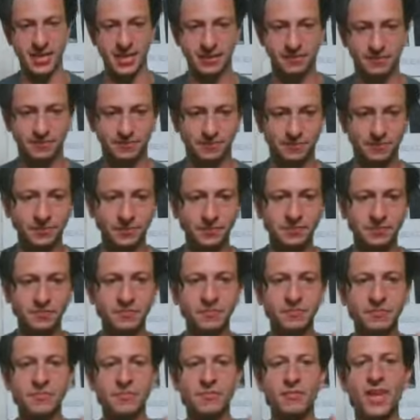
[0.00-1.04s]
that
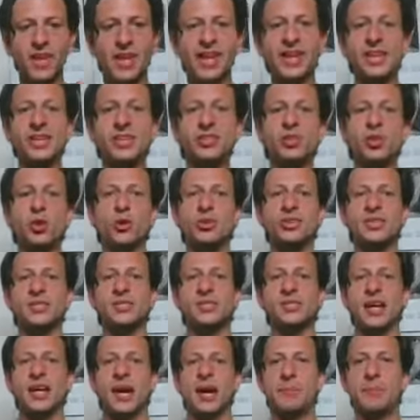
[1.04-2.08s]
it is your
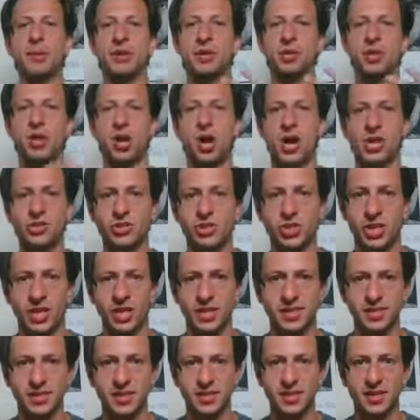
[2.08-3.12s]

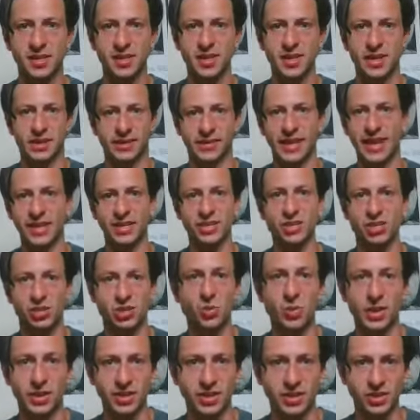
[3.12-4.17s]
subconscious that is
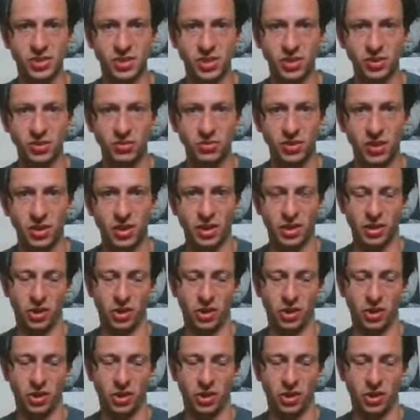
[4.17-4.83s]
doing this to you.